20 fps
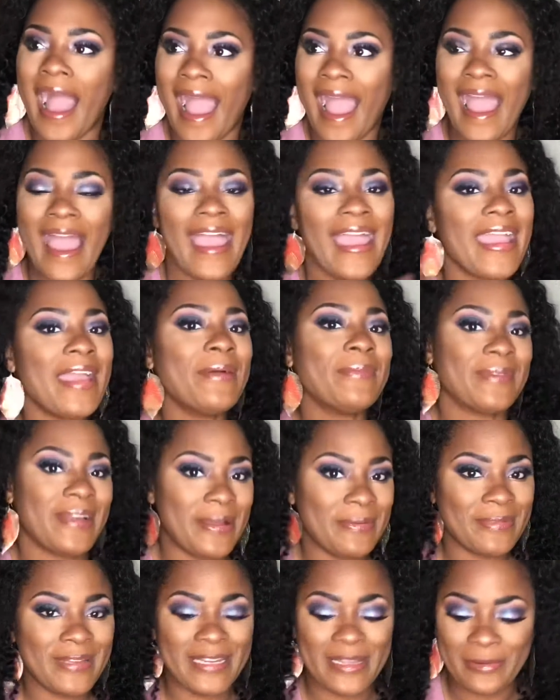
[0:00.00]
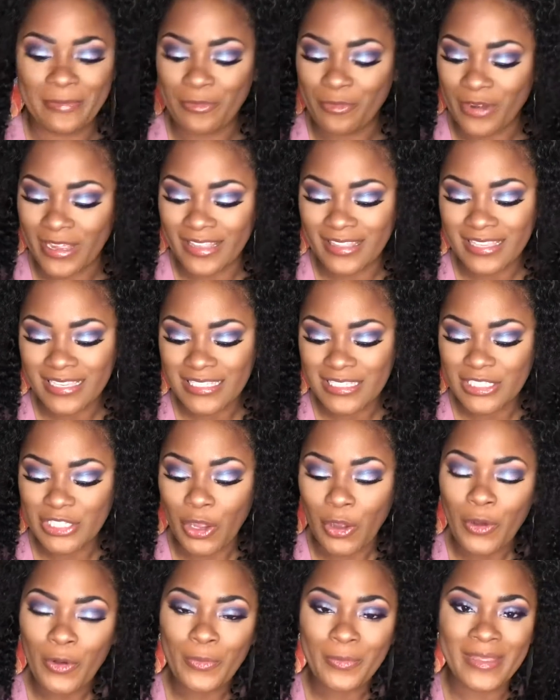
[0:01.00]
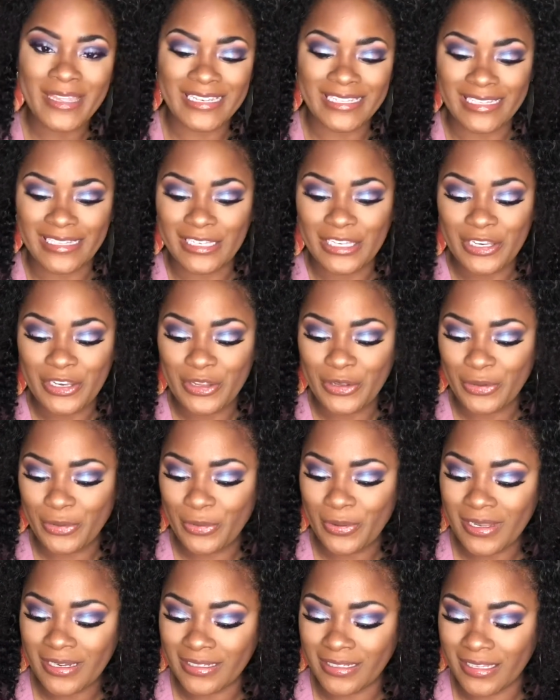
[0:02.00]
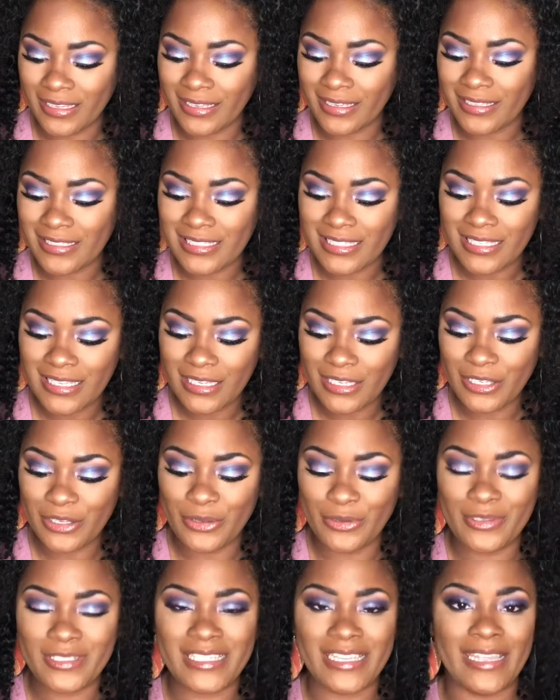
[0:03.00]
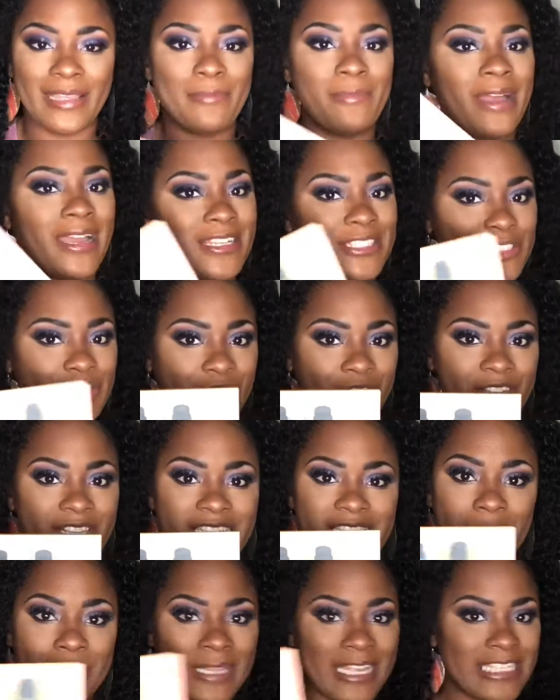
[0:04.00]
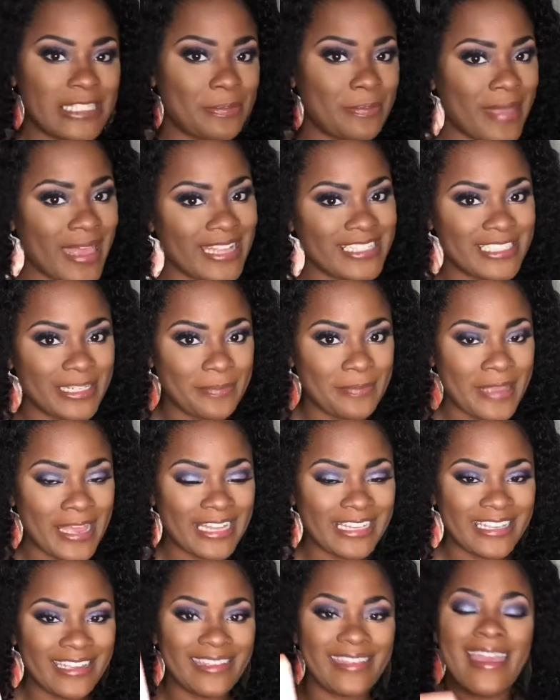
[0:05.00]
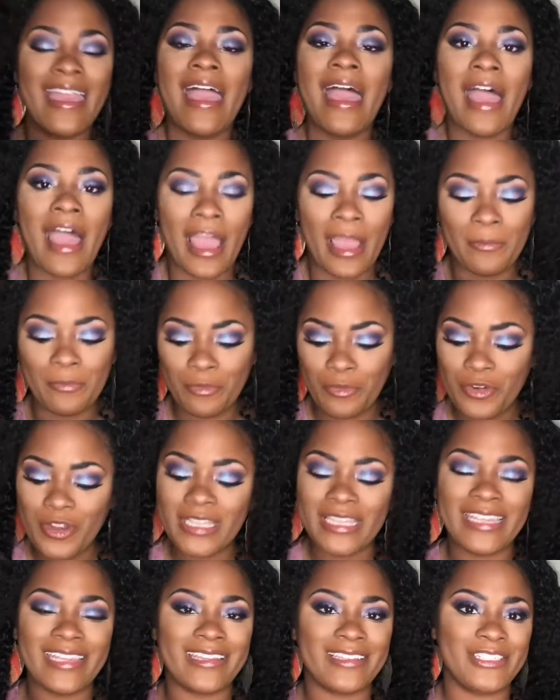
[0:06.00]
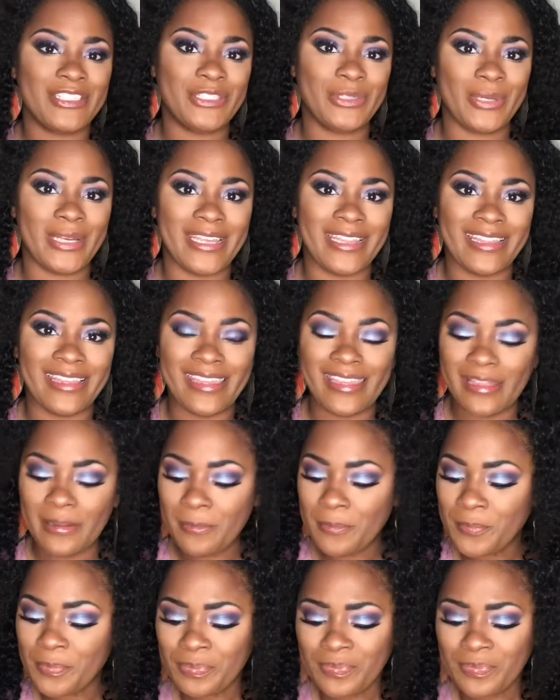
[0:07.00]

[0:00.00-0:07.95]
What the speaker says: I am coming up with so many new looks using my Juvias Place Magic palette. I'm really enjoying it.